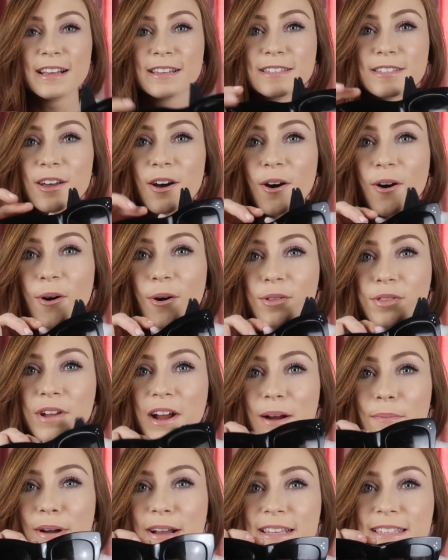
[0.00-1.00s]
So
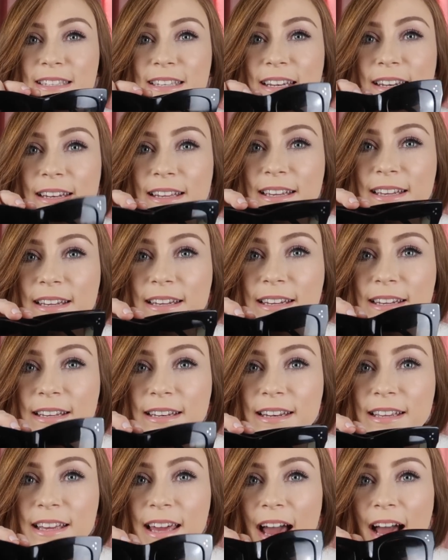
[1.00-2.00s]
they're my
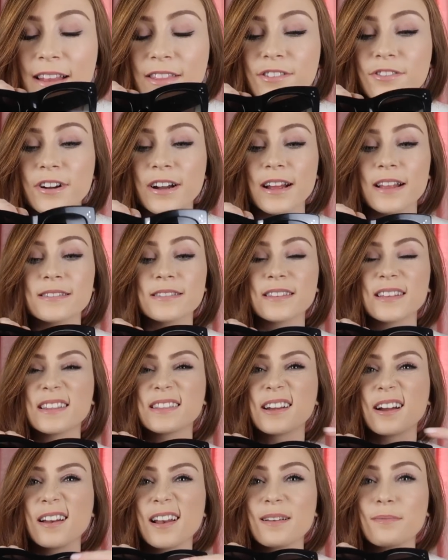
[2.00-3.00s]
Celine Catherine's. I
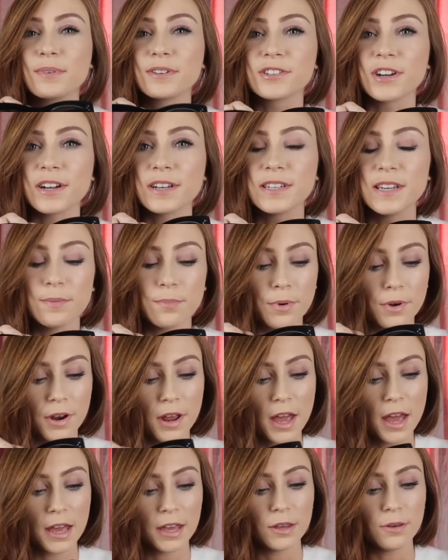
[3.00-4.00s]
think they're a little bit dirty,
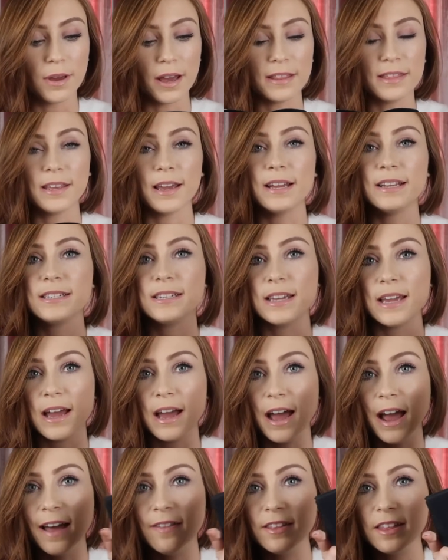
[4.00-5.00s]
but you get the idea.
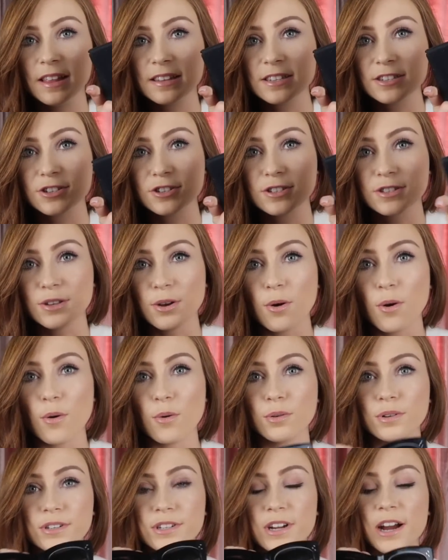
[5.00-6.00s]
And then this is just the
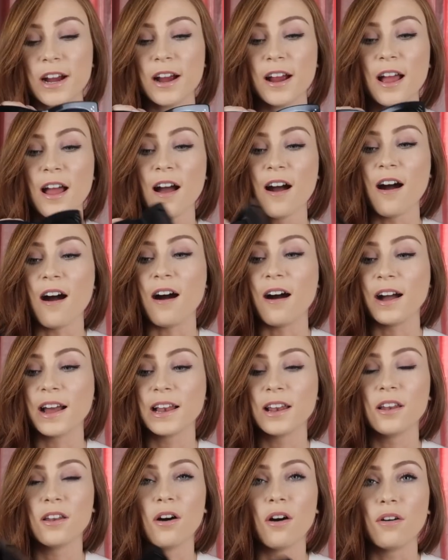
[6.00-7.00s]
holder. I
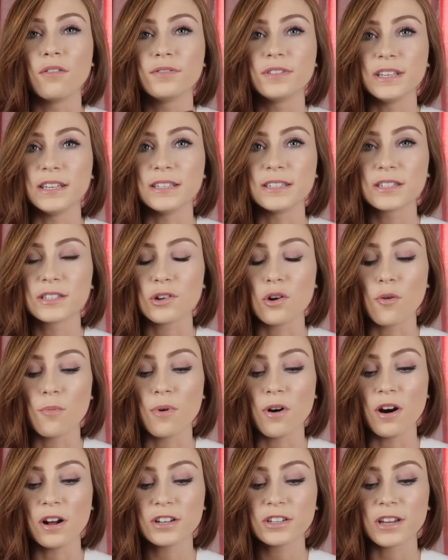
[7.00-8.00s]
love these so
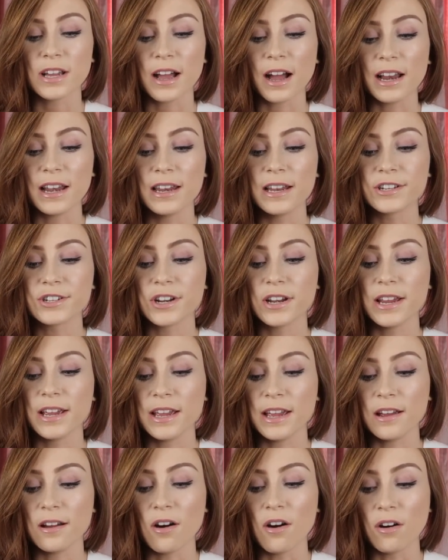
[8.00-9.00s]
much. Like I
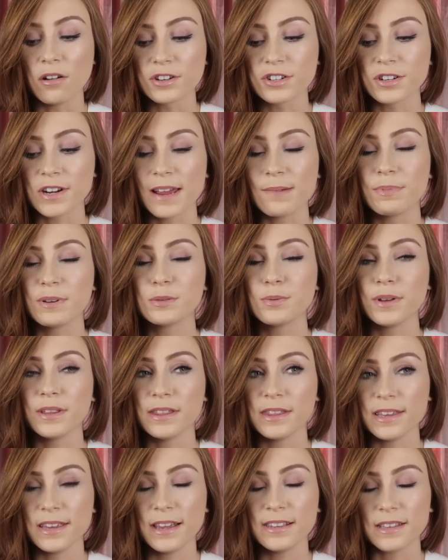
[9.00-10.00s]
literally alternate
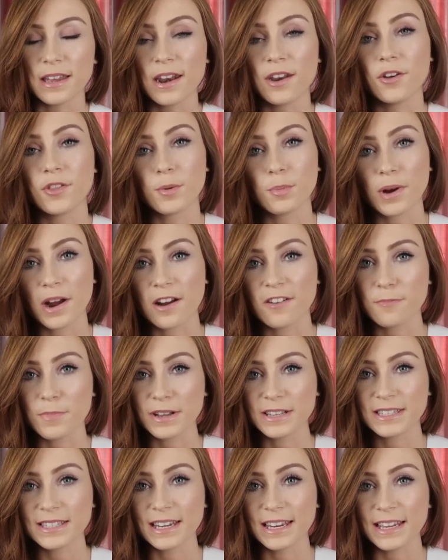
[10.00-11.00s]
between these and another pair of
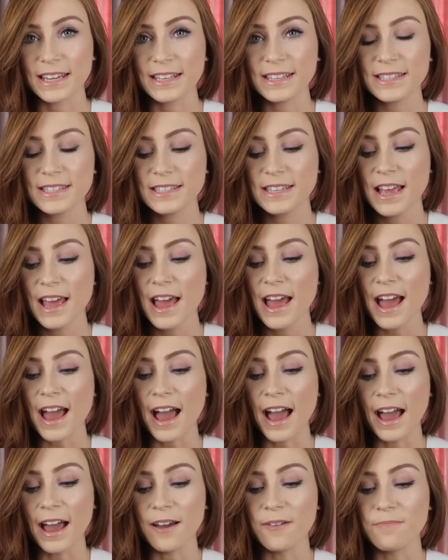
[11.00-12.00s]
my Celine's,
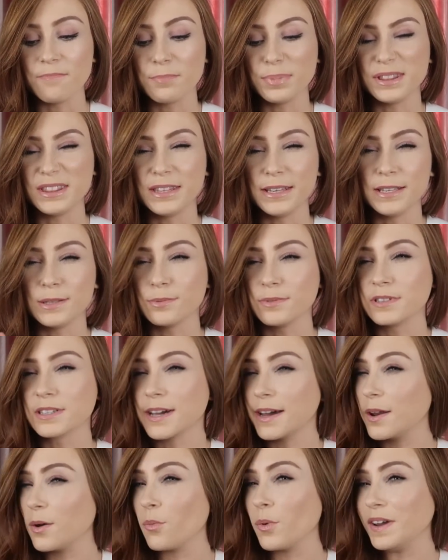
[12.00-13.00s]
but these ones
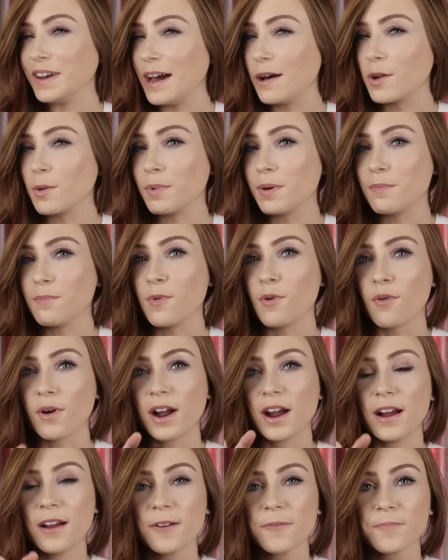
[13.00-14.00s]
kind of win out a bit
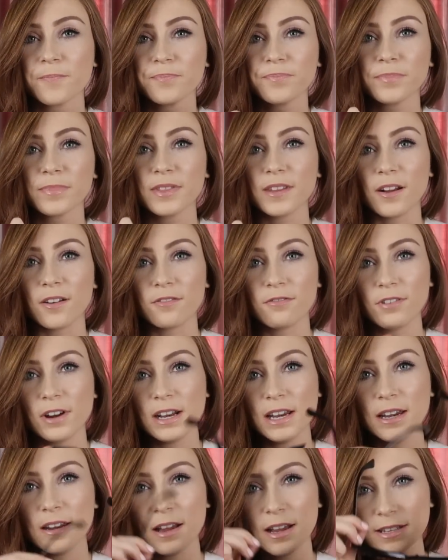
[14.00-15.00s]
more. They're
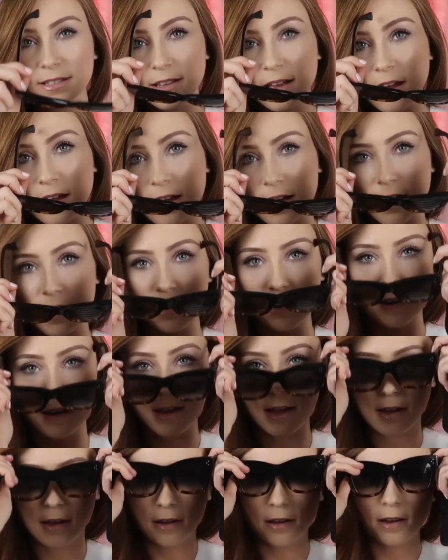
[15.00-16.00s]
really nice on,
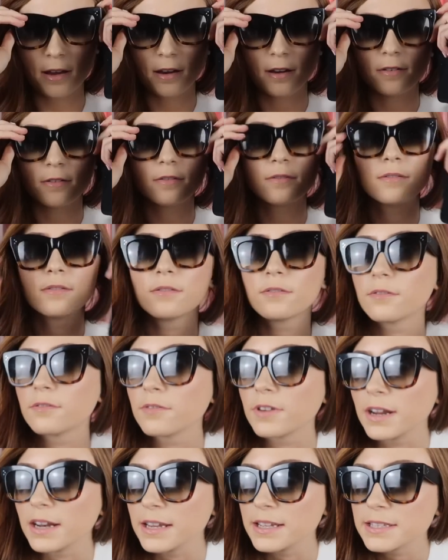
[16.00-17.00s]
like kind of
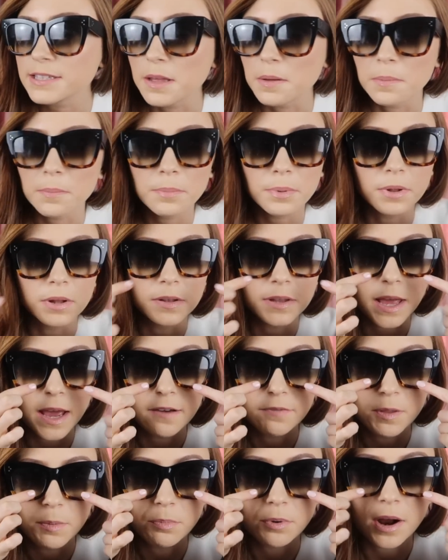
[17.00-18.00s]
really simple. They
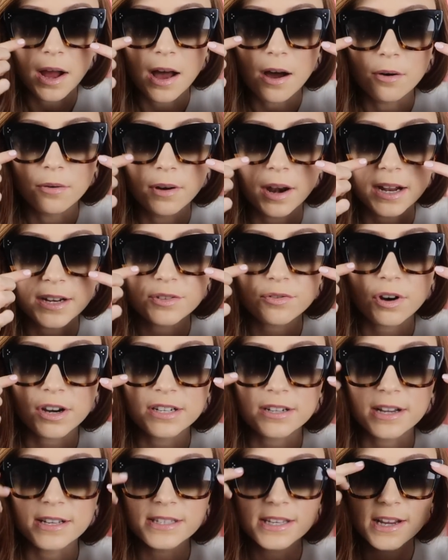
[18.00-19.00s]
have the brown like
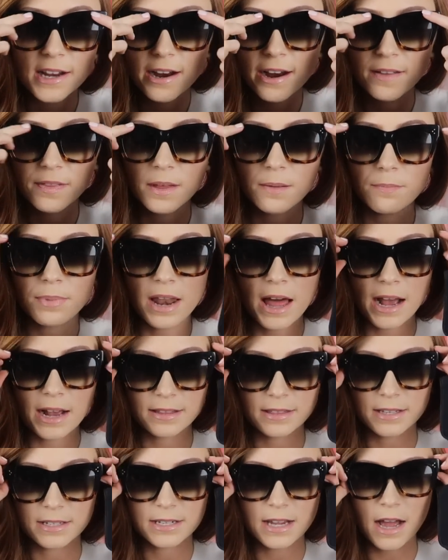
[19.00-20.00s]
tortoise here and then black
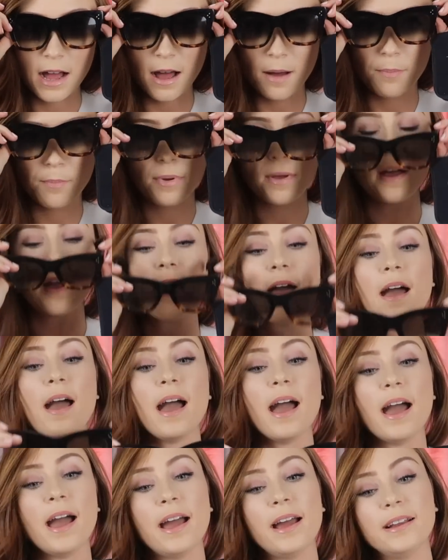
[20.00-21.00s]
at the top,
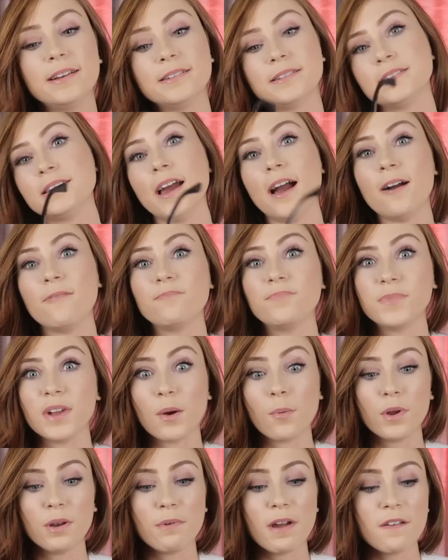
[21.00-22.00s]
and yeah,
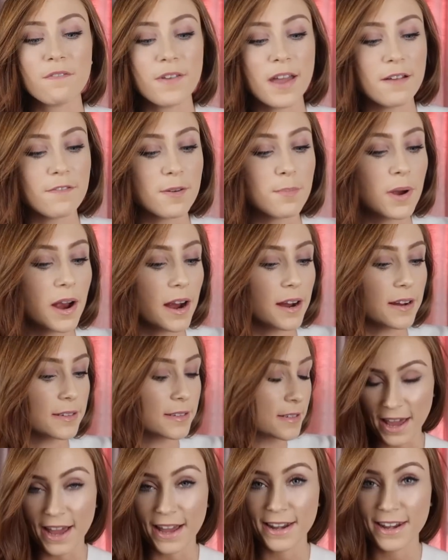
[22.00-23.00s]
they're one of my favorite pairs.
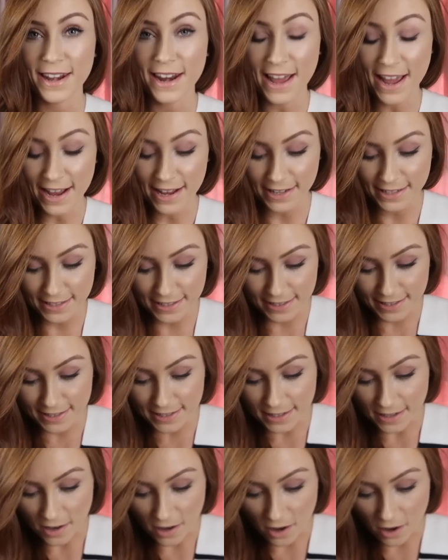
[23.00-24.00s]
And
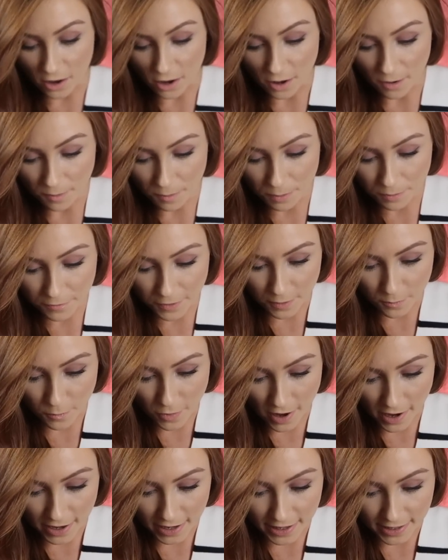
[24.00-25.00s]
next up, from
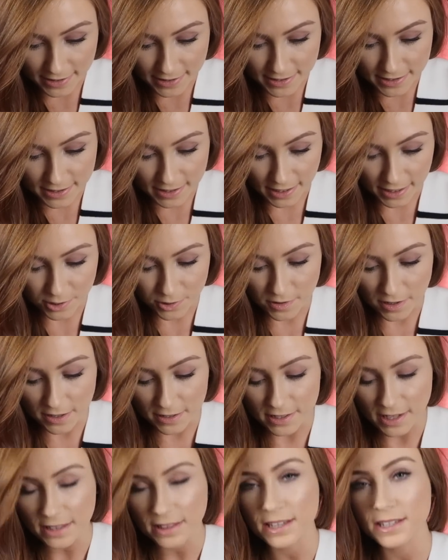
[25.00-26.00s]
what I can see, so
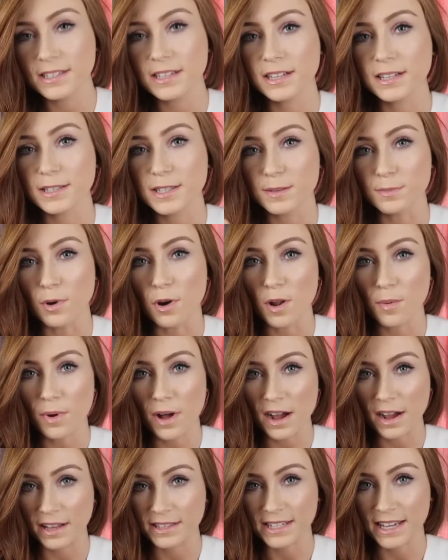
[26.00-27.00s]
there's like these little small
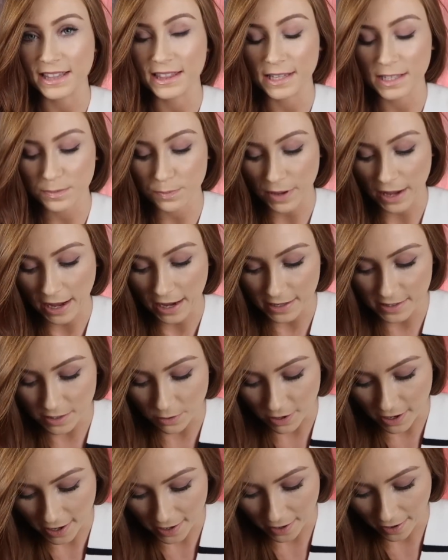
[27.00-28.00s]
pockets in this bag, so
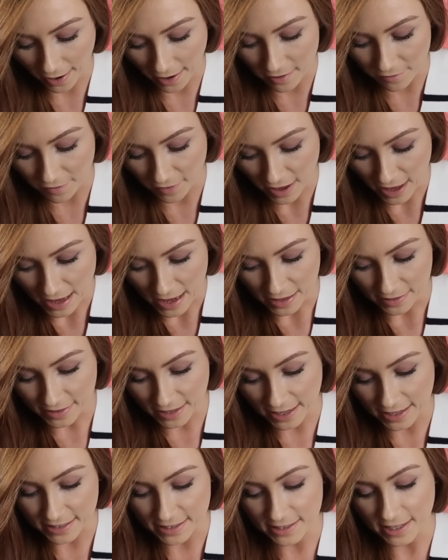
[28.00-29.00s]
I kind of have
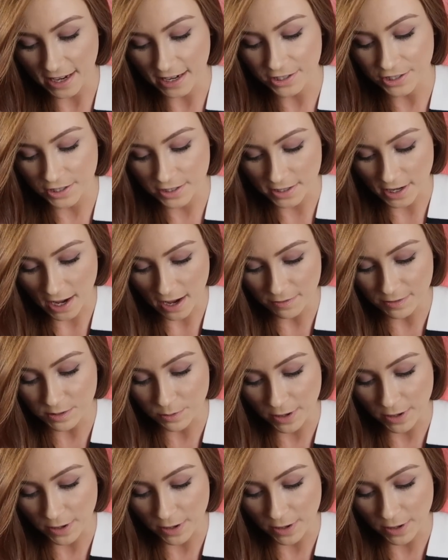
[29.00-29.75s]
things sectioned off.